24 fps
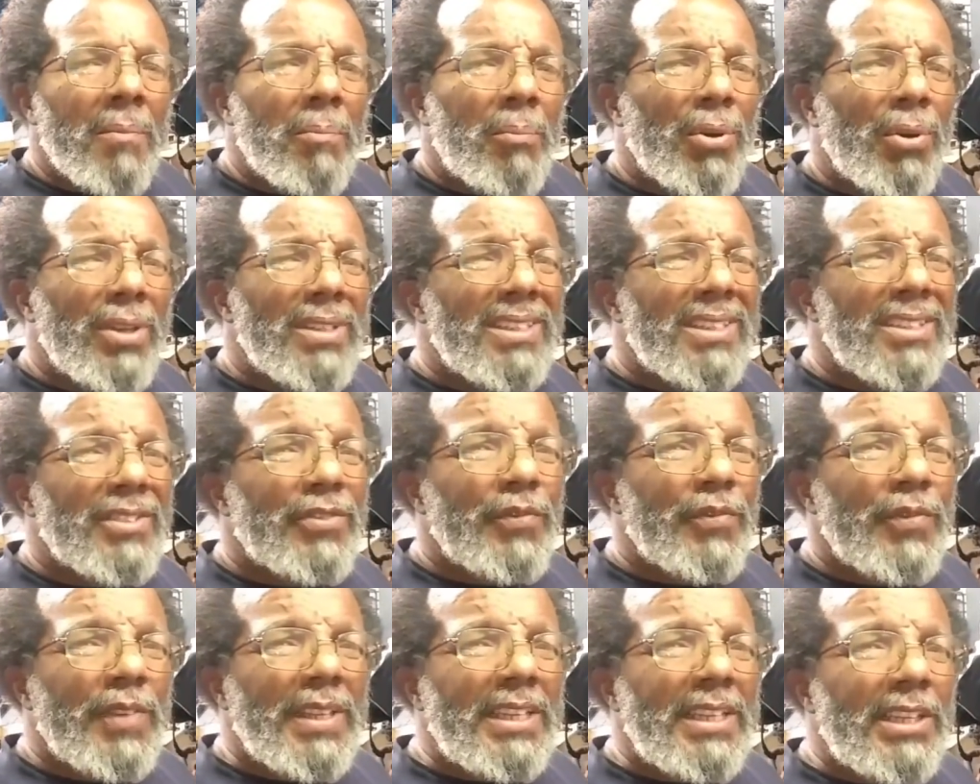Putting this
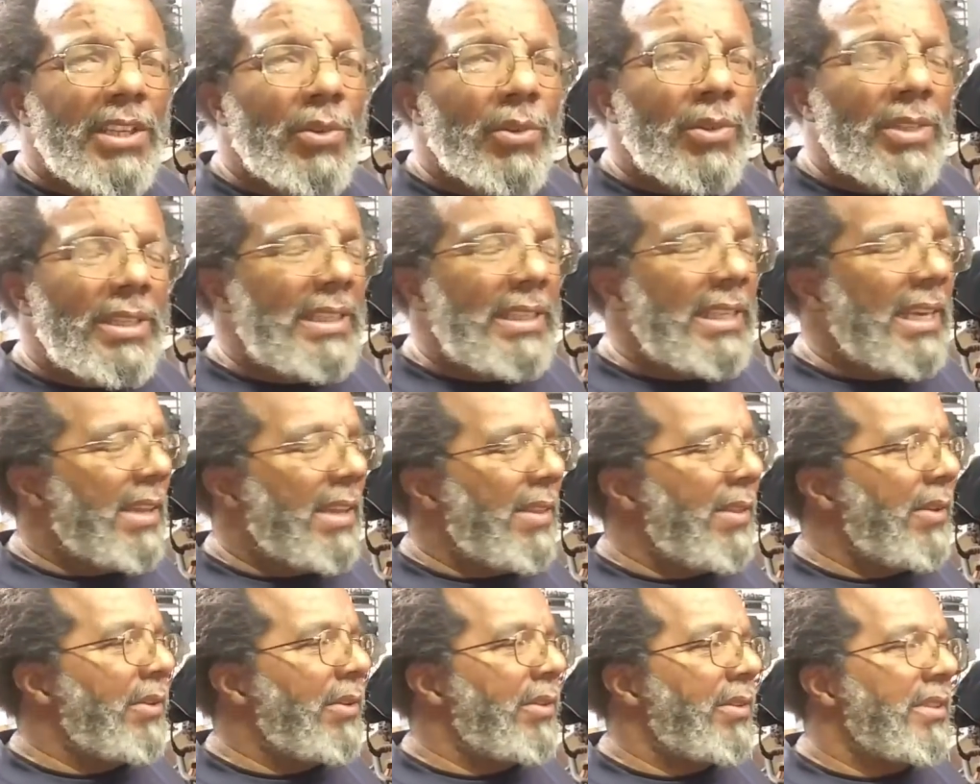video
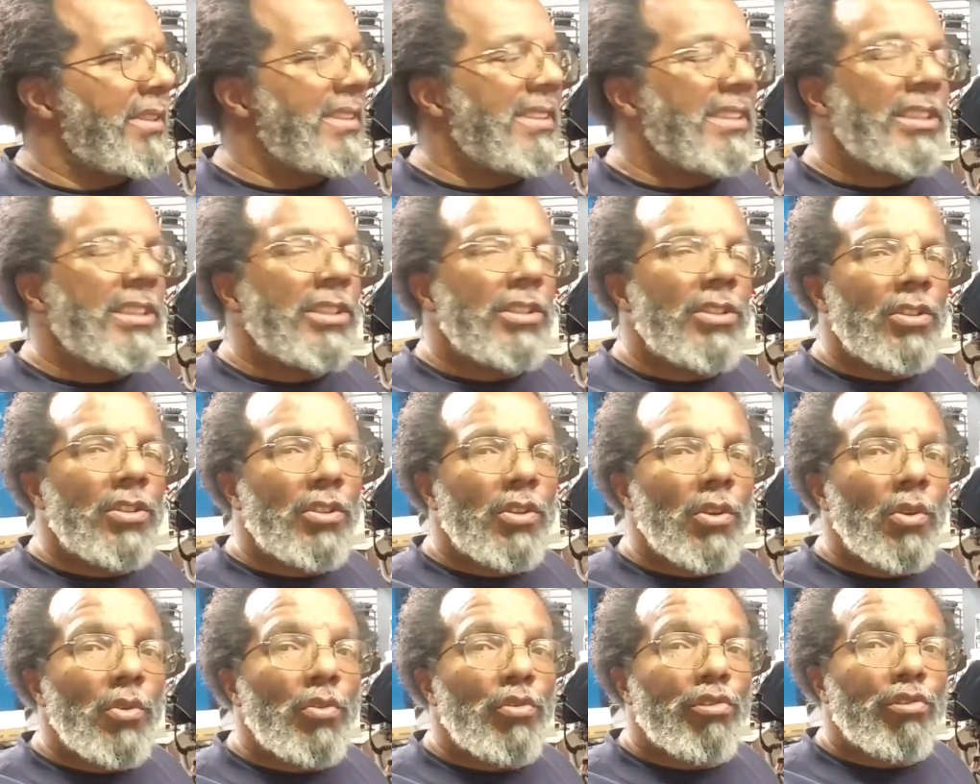together
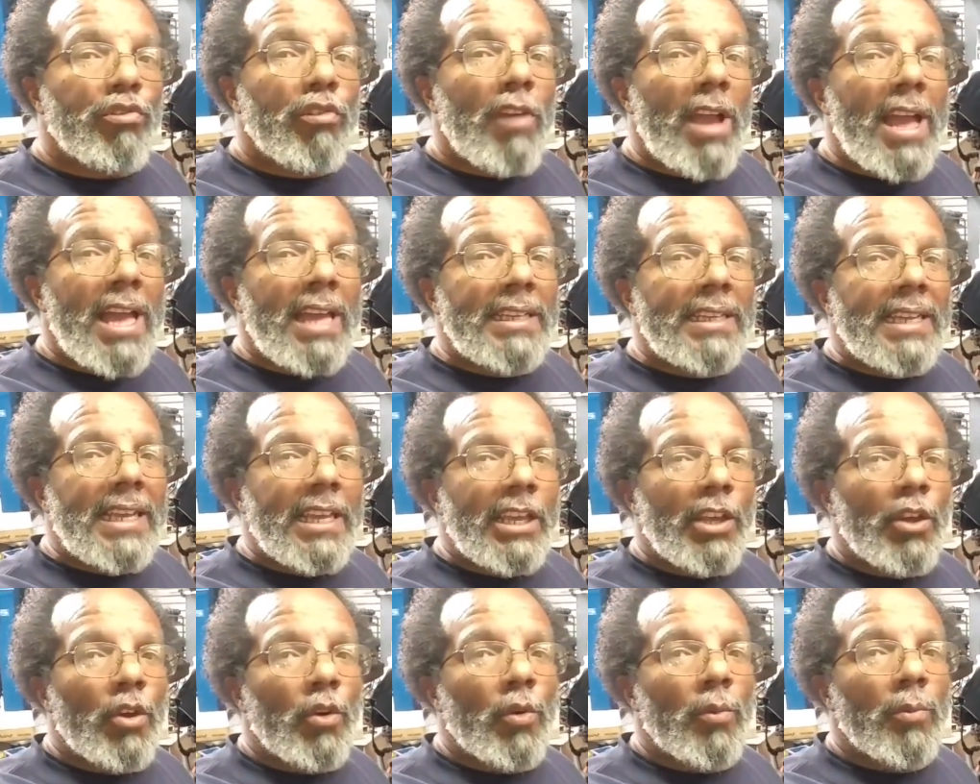to try to
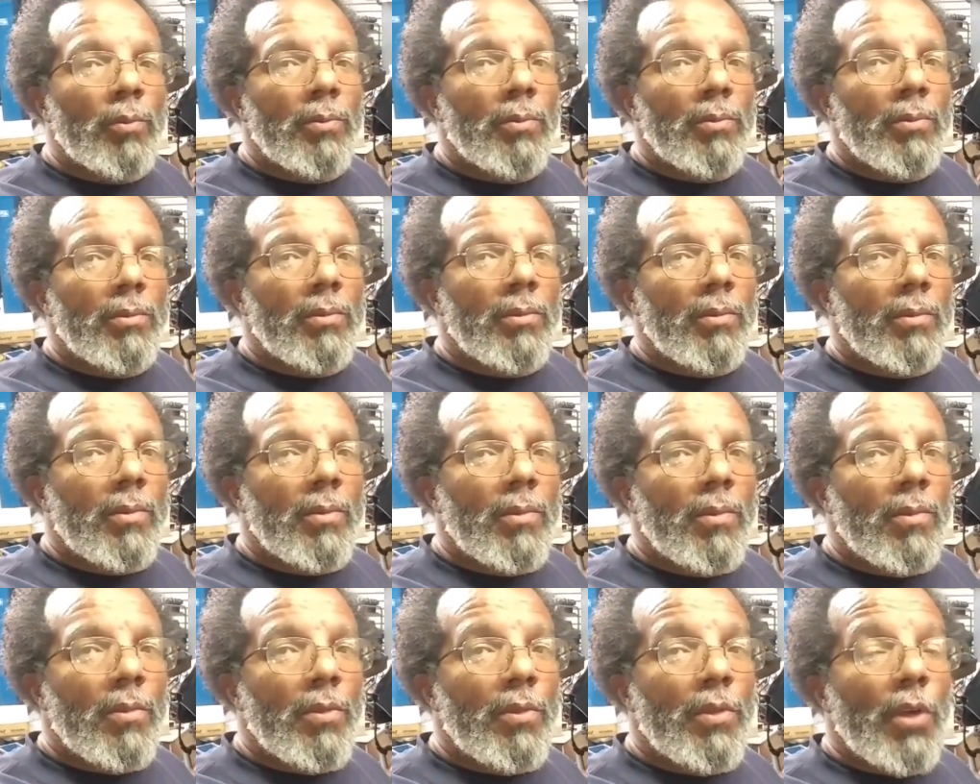help
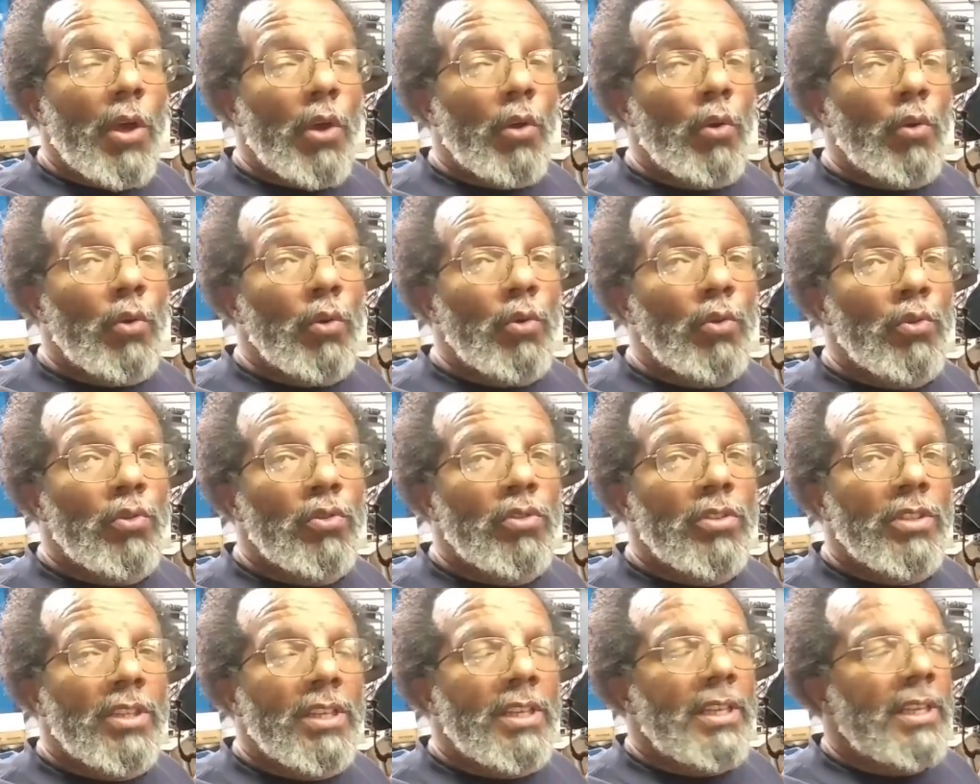
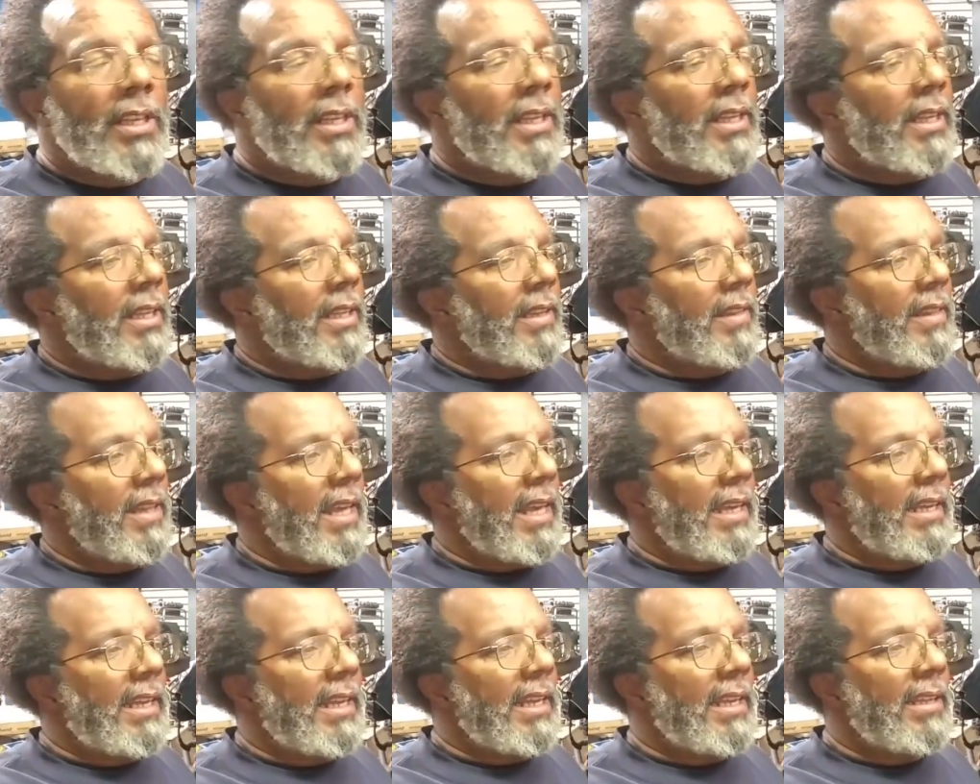those
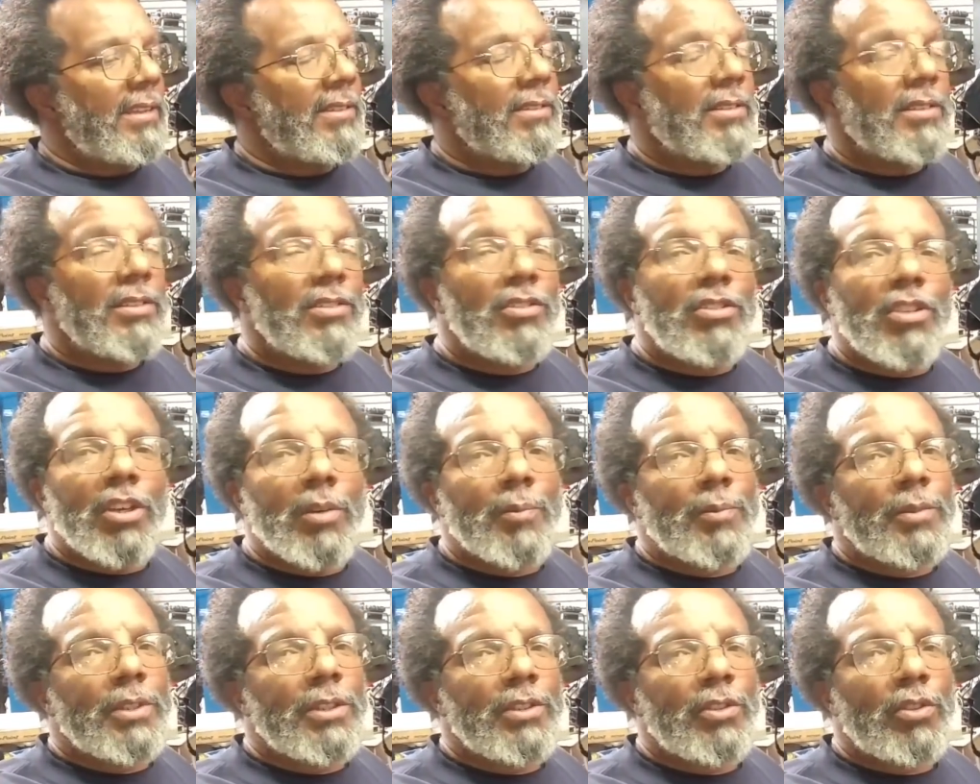that has
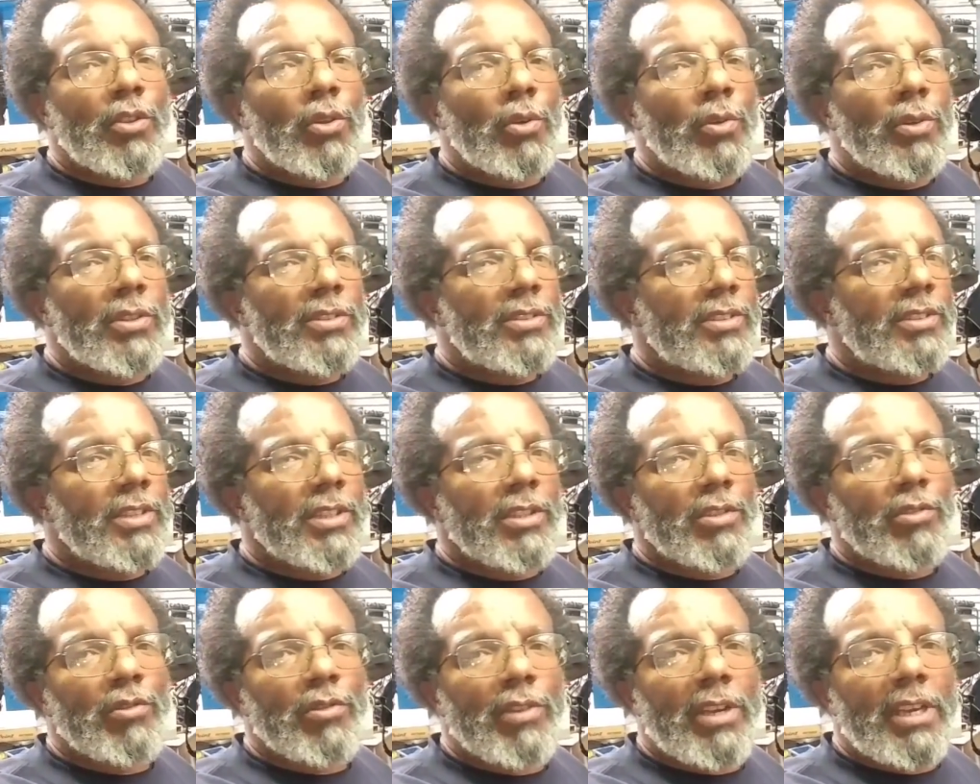jumped into a
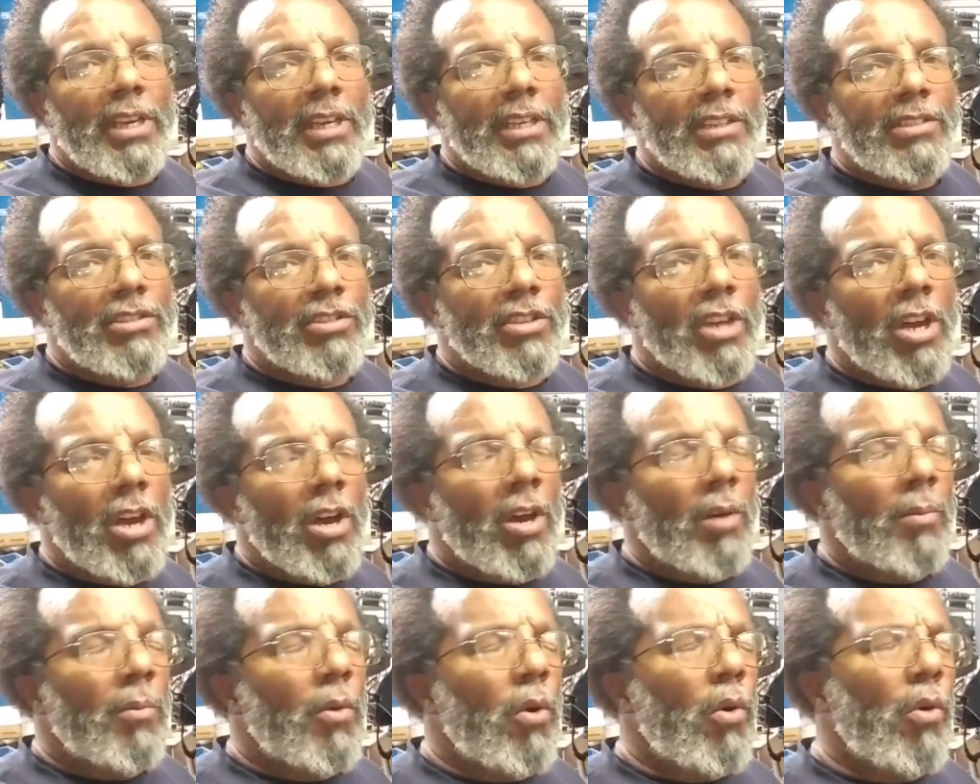cylinder head
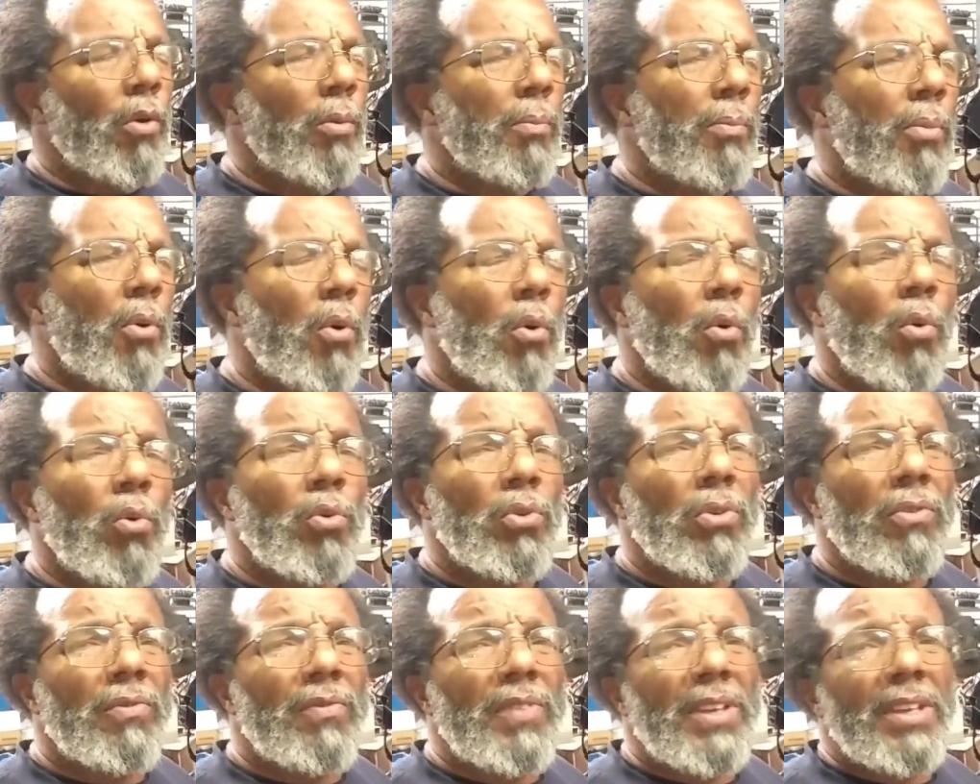job or
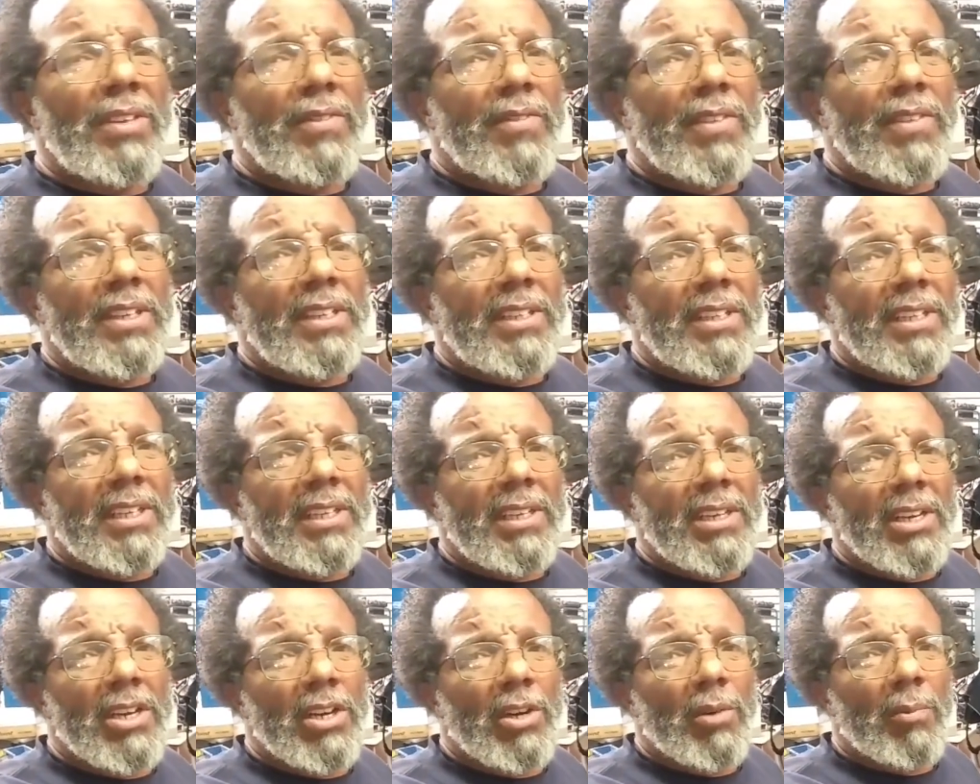pulled a
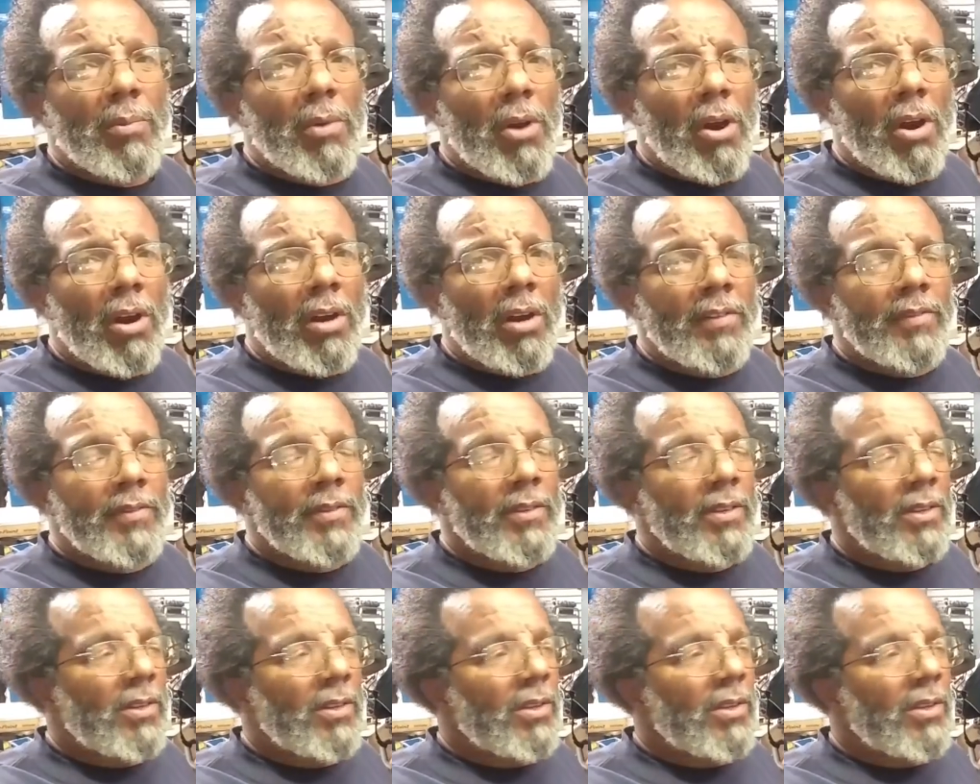VVT hub off